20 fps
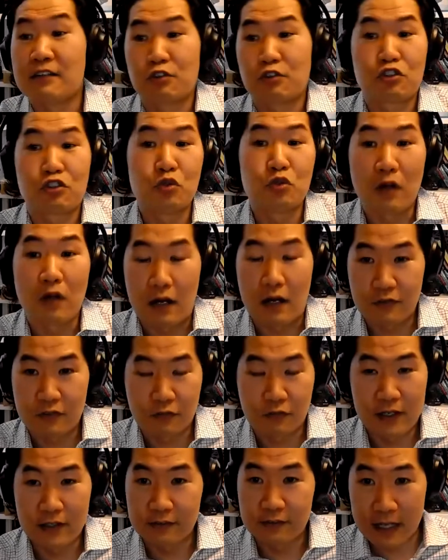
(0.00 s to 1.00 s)
their stool off
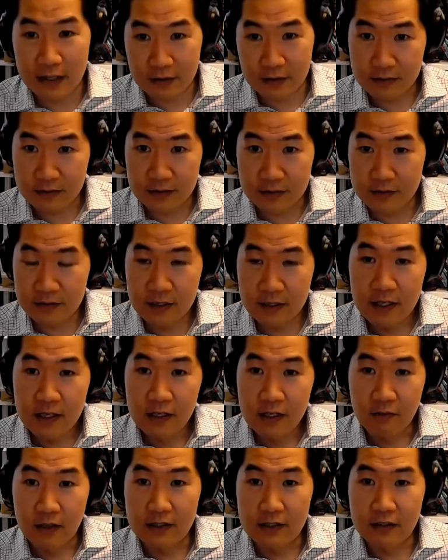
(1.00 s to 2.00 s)
for analysis,
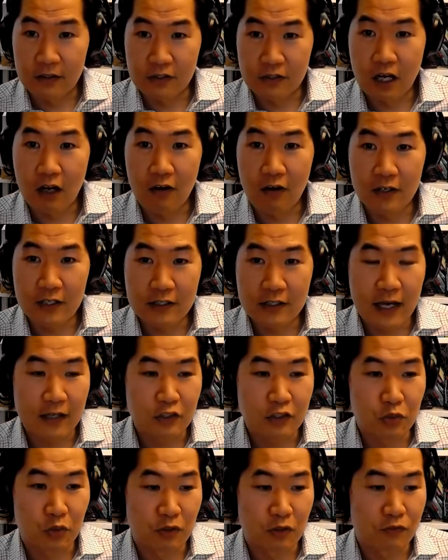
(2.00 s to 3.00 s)
right? There's already
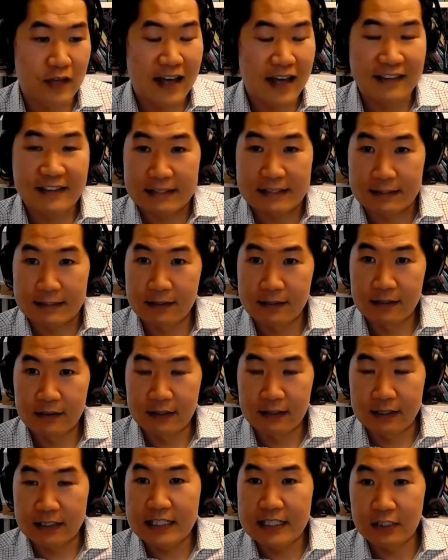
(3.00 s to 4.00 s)
that sort of ethic,
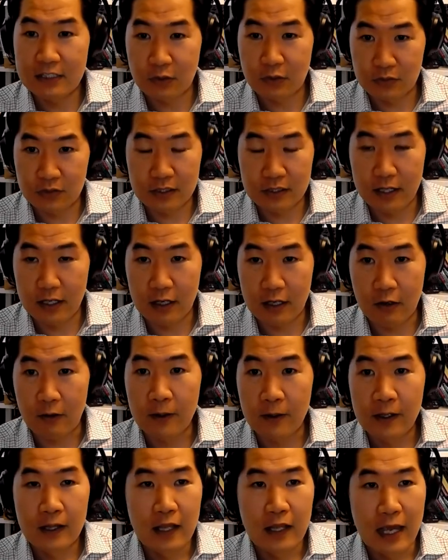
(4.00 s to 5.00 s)
that ethos there.
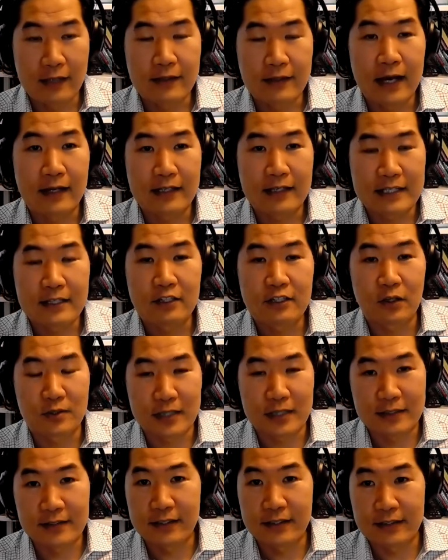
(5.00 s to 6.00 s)
And that ethos,
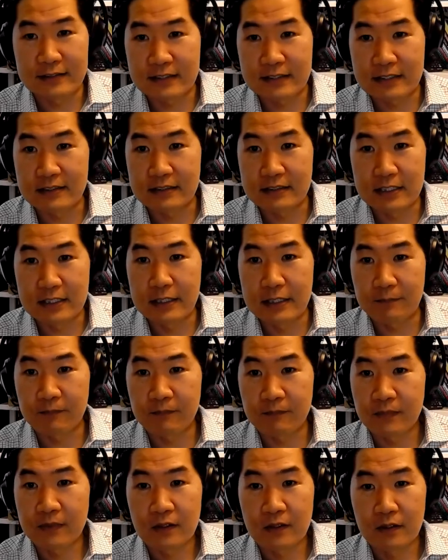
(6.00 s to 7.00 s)
I think, exists in
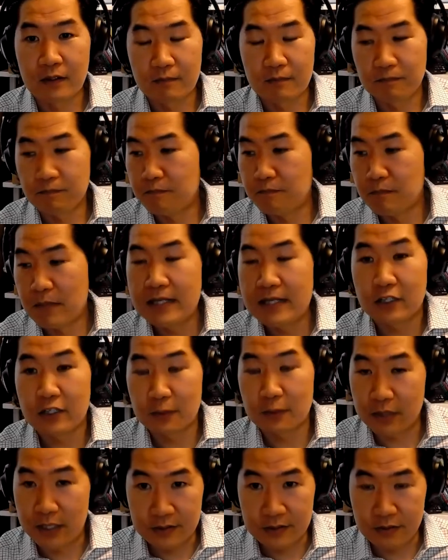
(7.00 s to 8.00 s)
many other
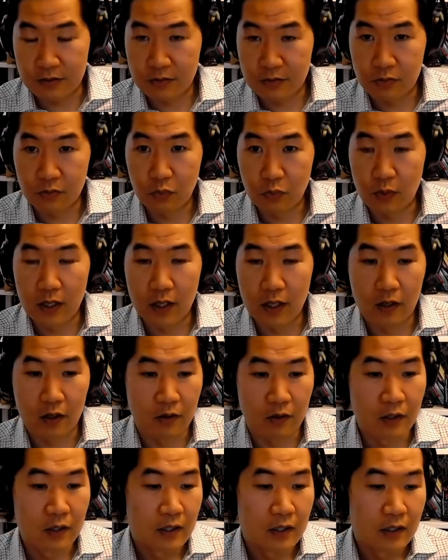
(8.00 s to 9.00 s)
places
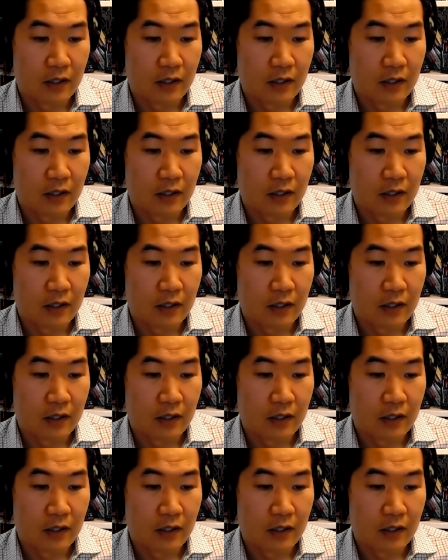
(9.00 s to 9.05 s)
where